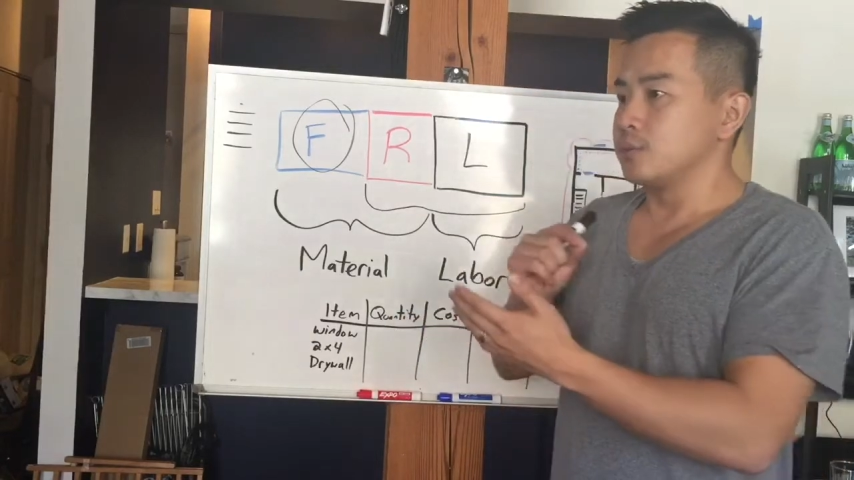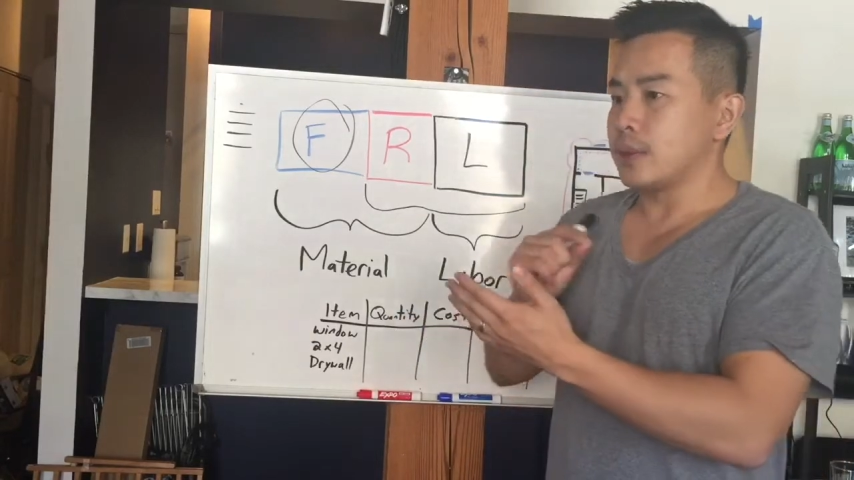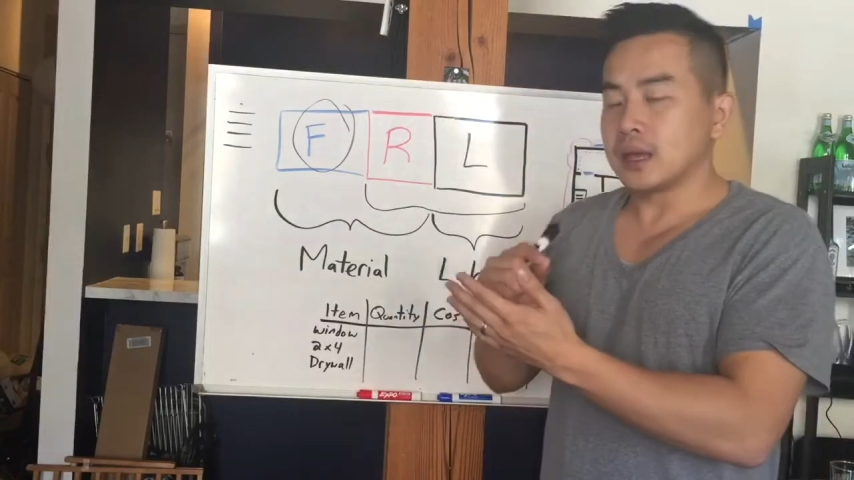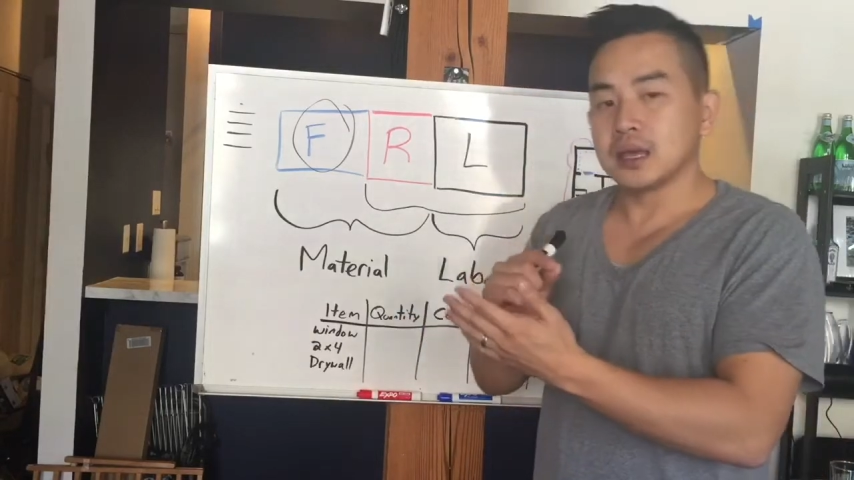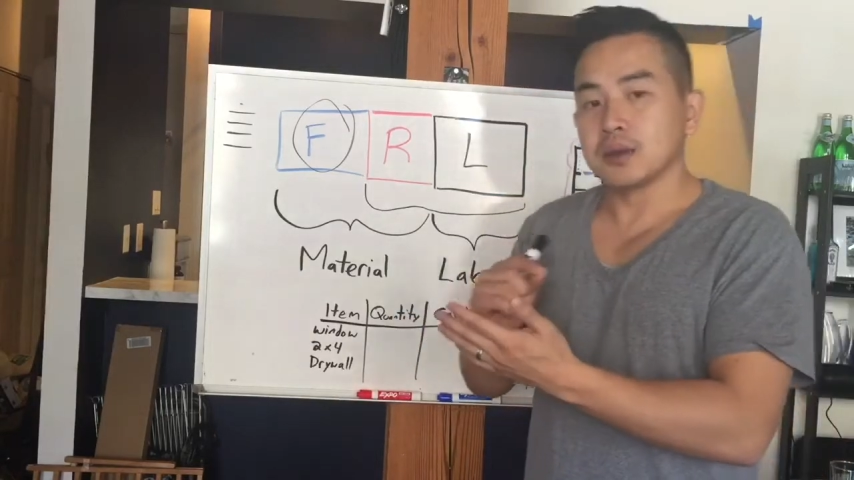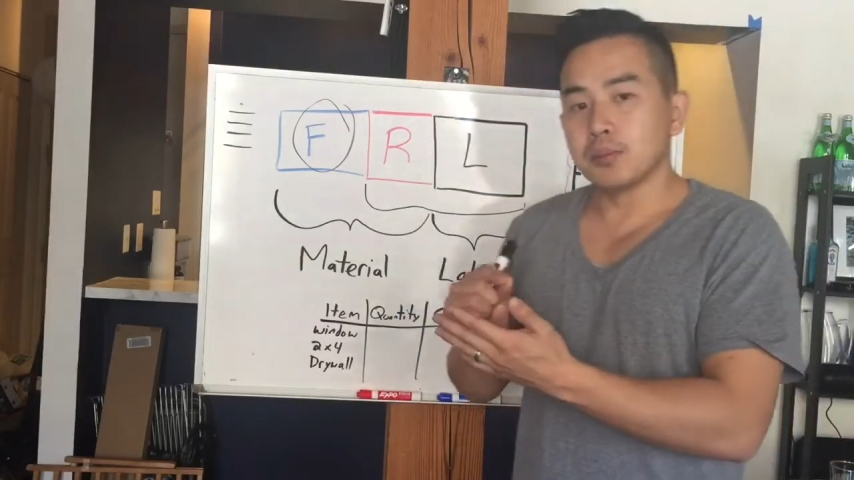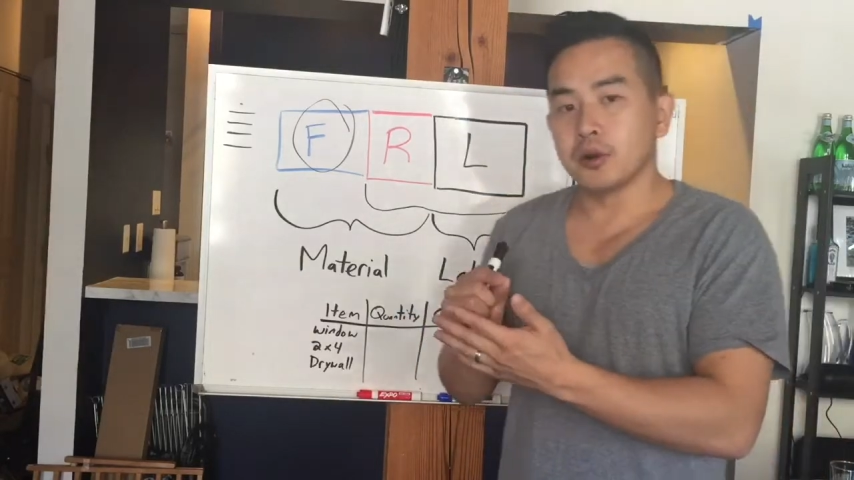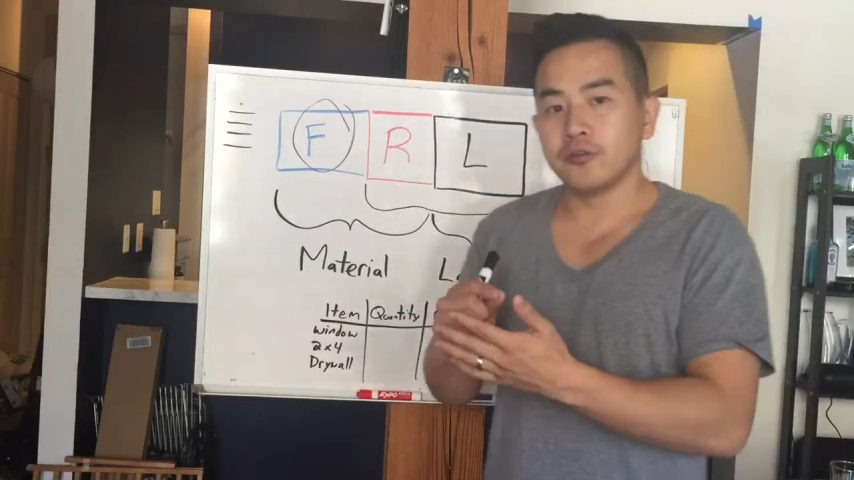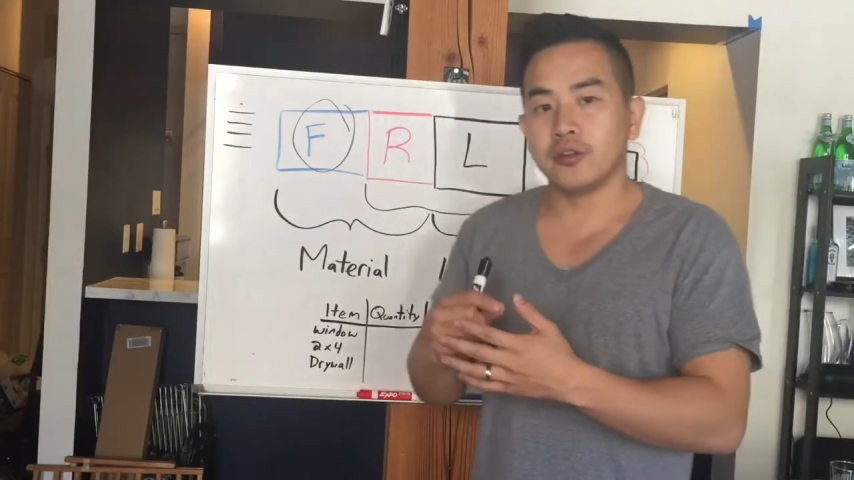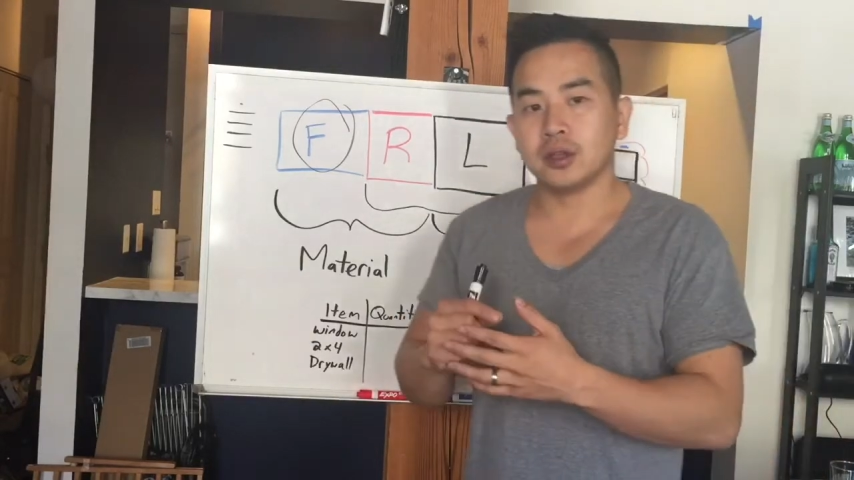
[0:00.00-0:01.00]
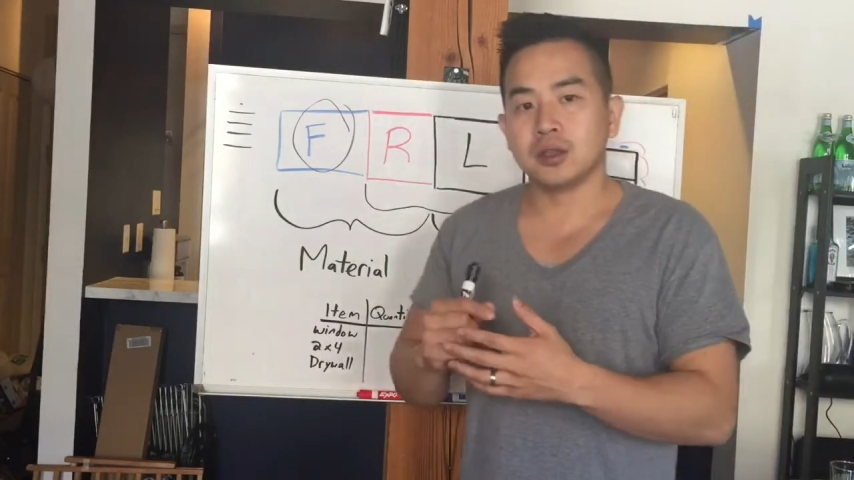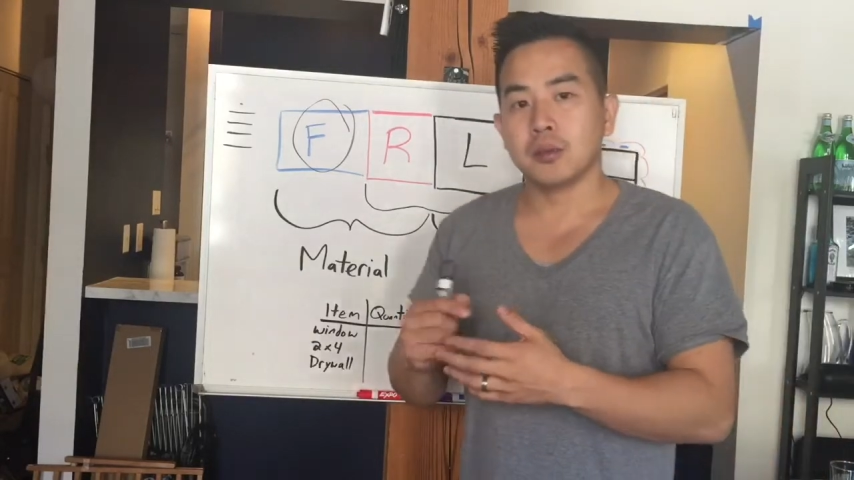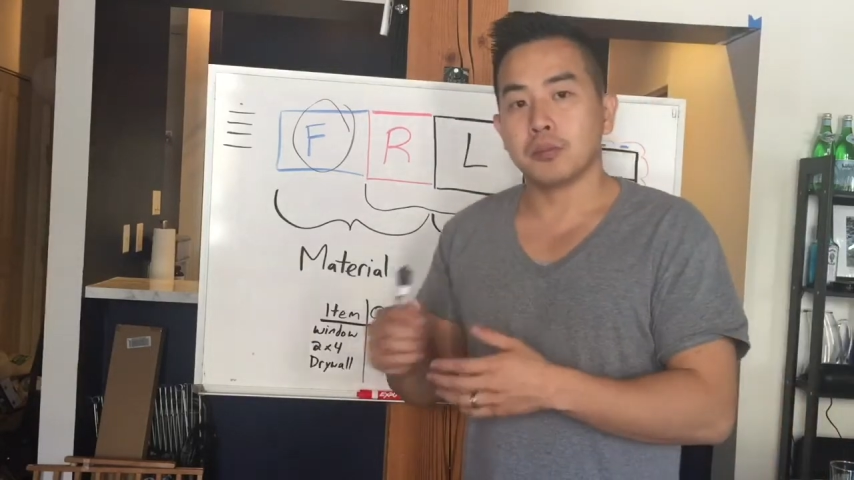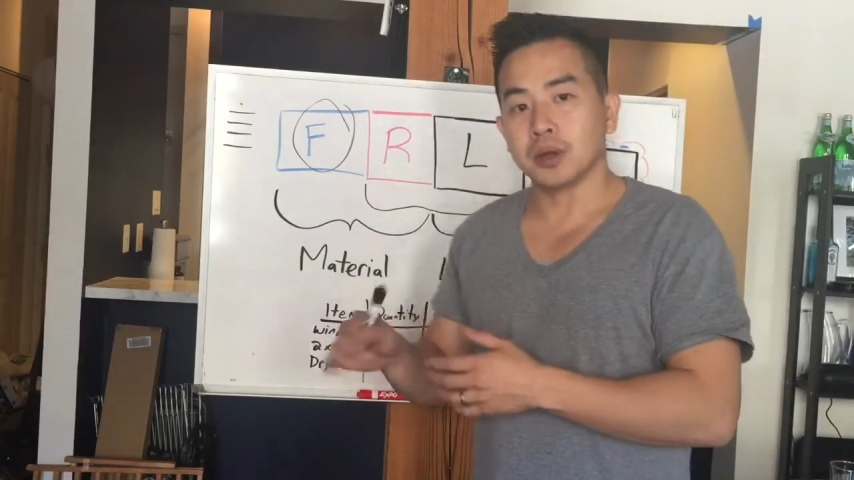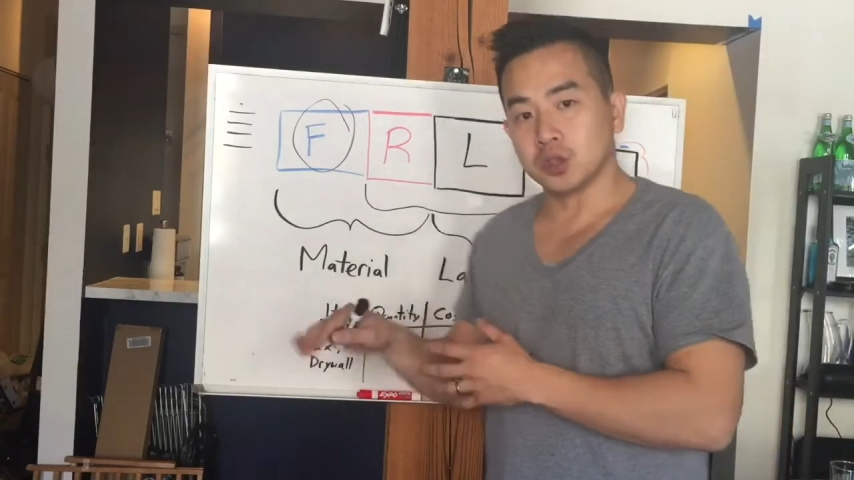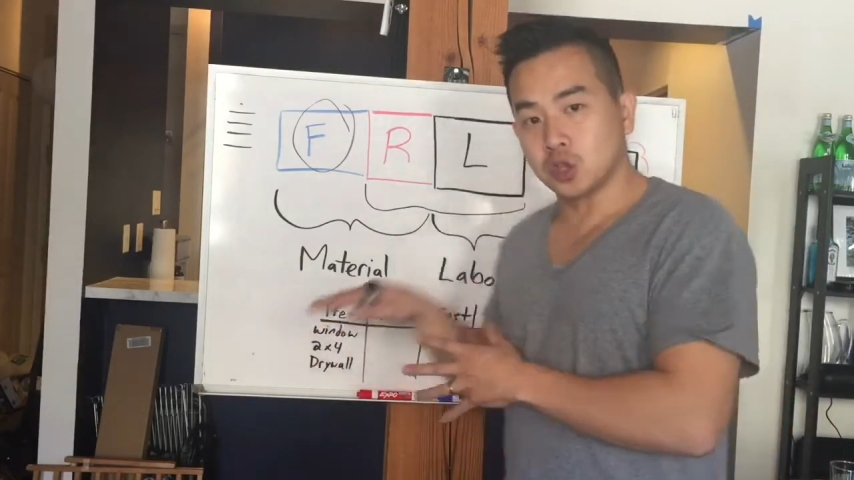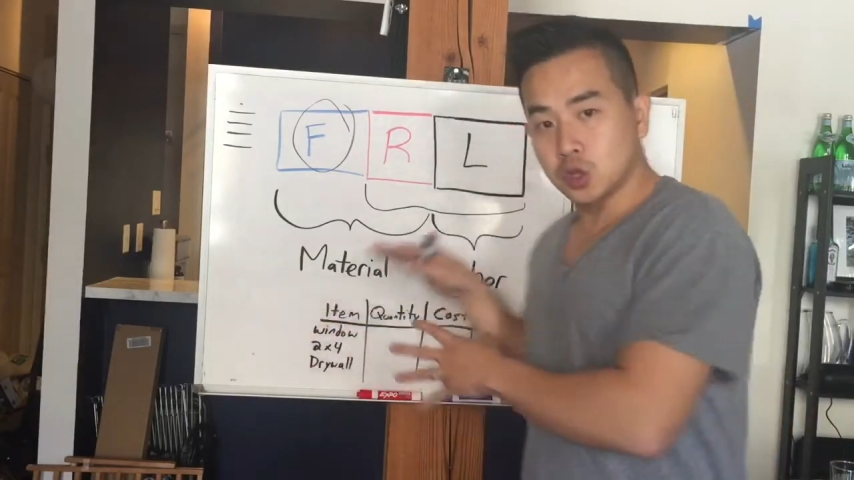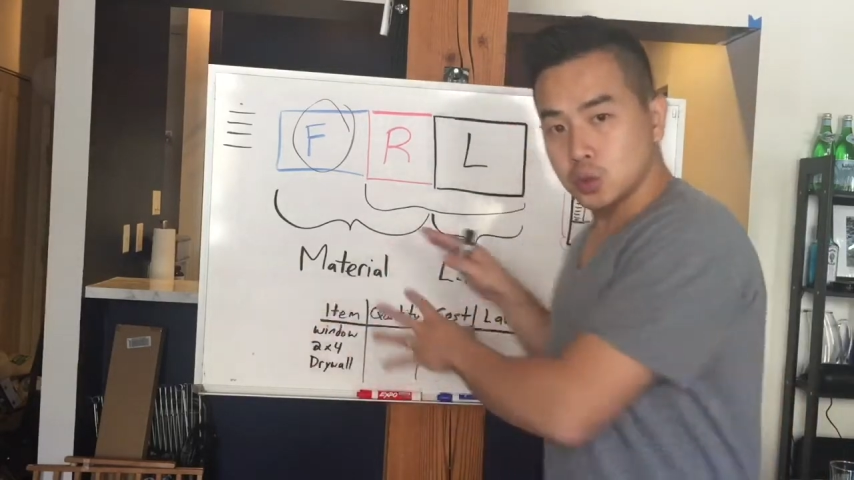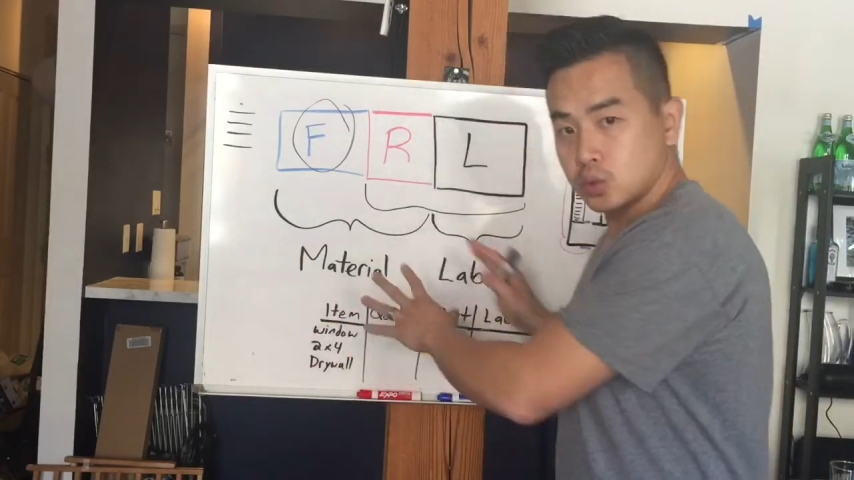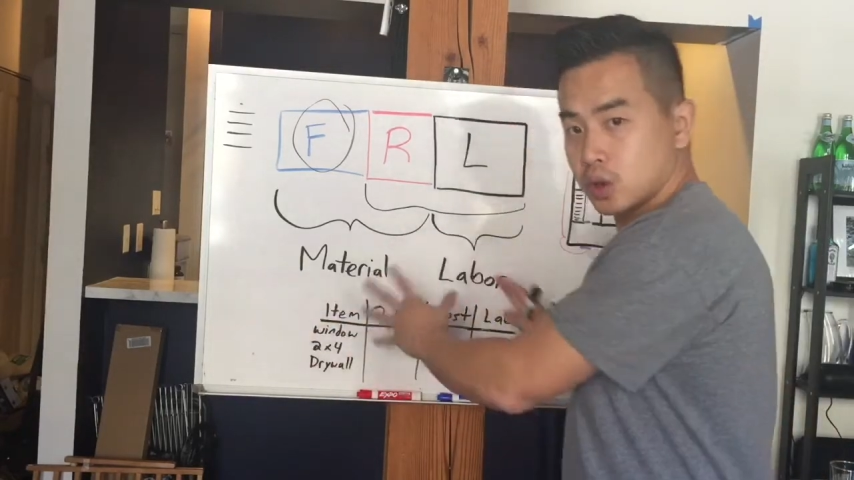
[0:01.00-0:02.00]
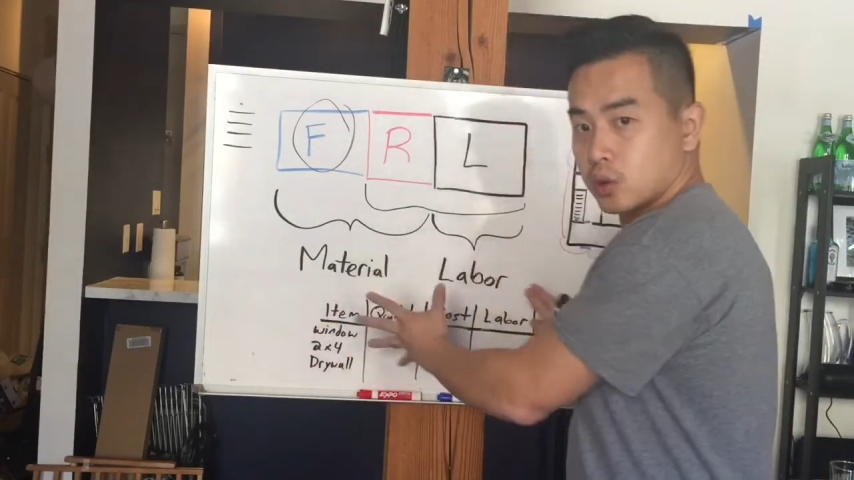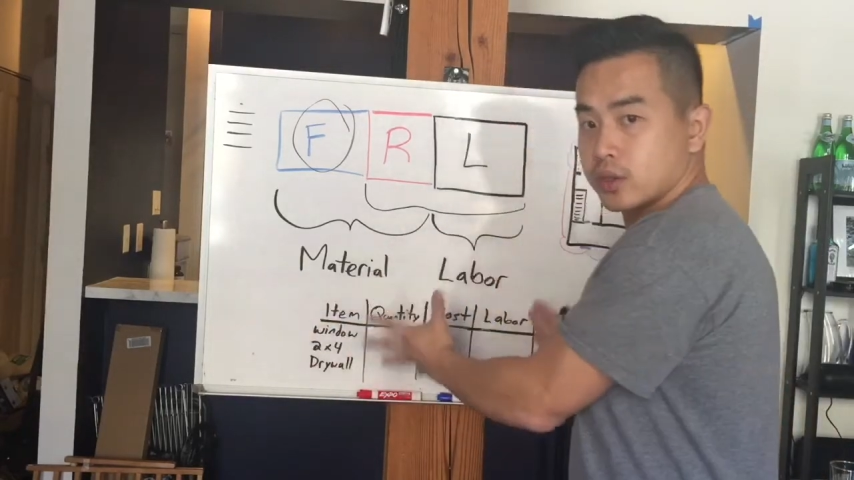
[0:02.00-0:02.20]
making it perfect, but do know